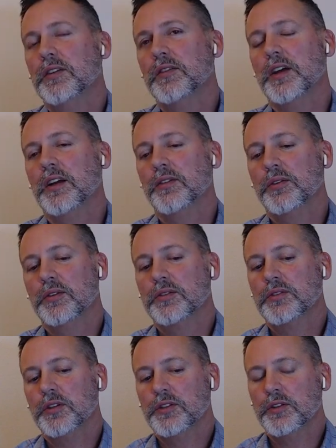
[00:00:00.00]
say you got through the
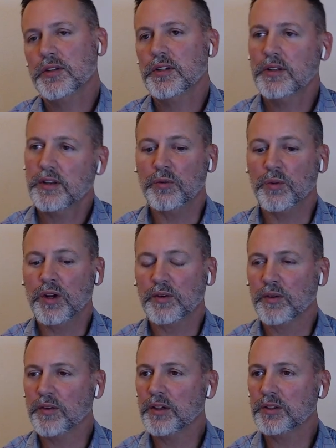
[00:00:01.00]
surgery,
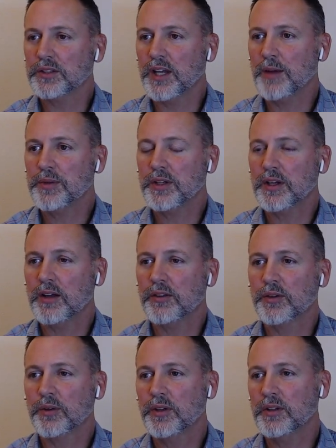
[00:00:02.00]
whatever wrinkles happened, you
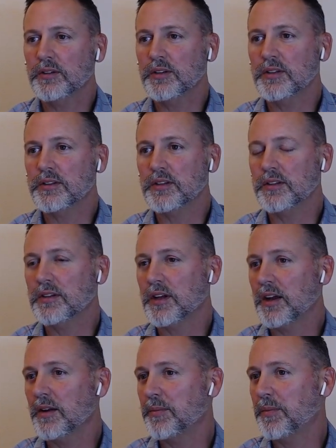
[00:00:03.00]
got through it. Is it you
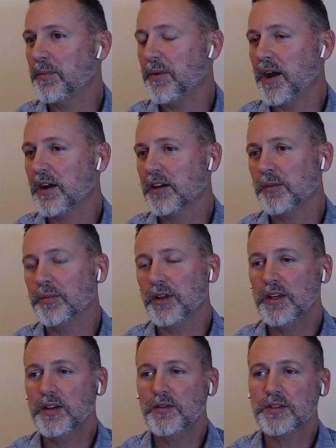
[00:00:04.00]
kind of pack up,
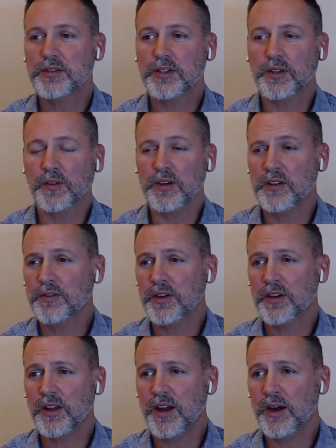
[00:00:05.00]
leave, you stick around for
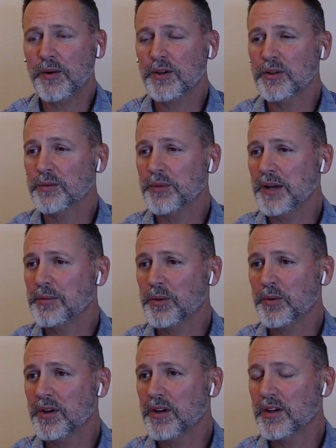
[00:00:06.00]
another hour doing
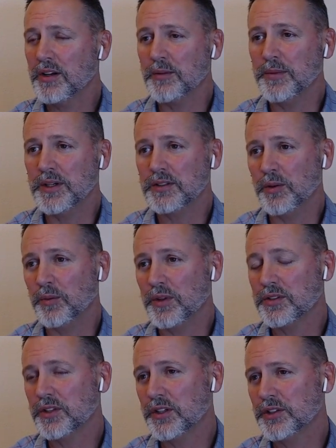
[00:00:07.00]
paperwork? I mean, is it
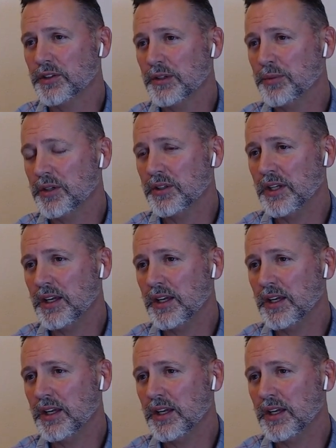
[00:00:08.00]
one surgery per